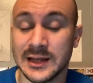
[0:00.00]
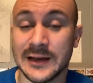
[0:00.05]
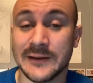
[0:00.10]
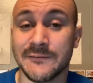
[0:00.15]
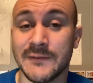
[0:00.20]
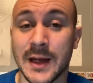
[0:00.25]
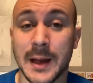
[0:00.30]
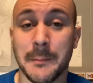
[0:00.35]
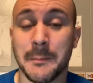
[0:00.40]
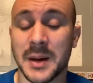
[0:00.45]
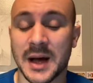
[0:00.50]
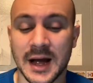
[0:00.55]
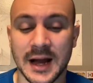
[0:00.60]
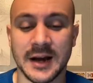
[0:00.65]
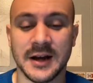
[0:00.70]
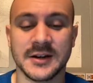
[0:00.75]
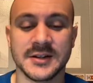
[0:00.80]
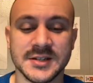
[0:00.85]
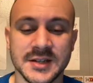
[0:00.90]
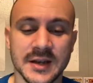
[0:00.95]

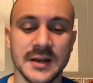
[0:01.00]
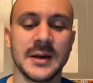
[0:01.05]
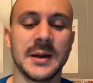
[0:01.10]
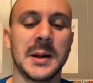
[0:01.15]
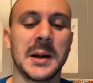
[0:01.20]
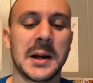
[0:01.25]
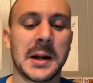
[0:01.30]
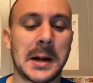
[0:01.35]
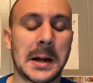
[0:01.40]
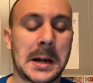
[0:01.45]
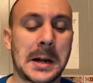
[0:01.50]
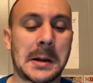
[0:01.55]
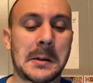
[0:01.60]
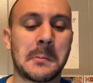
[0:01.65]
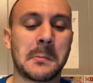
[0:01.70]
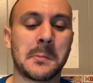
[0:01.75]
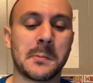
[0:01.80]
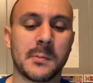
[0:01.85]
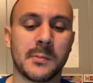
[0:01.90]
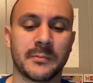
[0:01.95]
vampires.
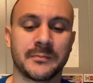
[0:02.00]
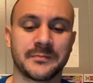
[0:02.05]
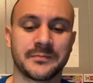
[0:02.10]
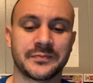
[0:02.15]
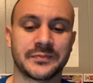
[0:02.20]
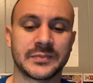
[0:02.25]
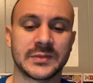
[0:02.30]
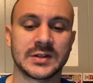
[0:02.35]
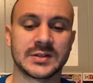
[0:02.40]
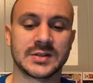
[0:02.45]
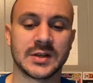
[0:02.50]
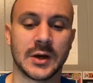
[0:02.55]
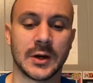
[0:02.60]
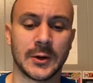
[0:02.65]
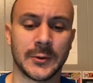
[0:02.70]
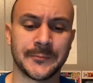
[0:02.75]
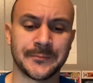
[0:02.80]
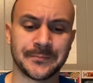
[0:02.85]
So